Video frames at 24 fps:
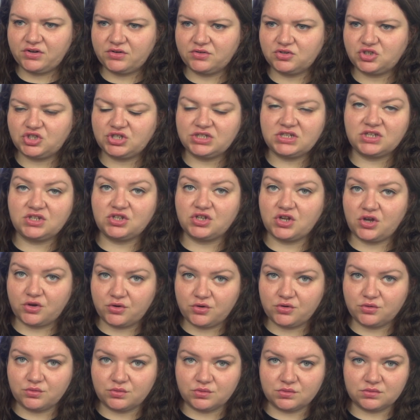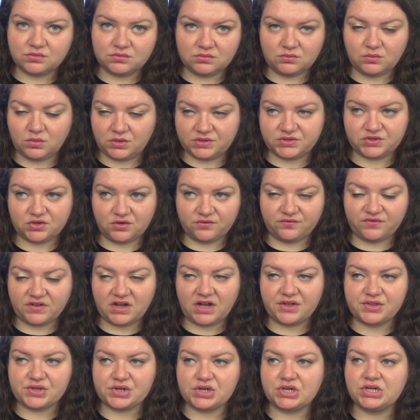who she didn't know who was her
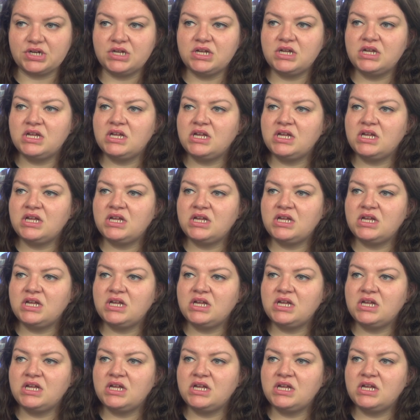father,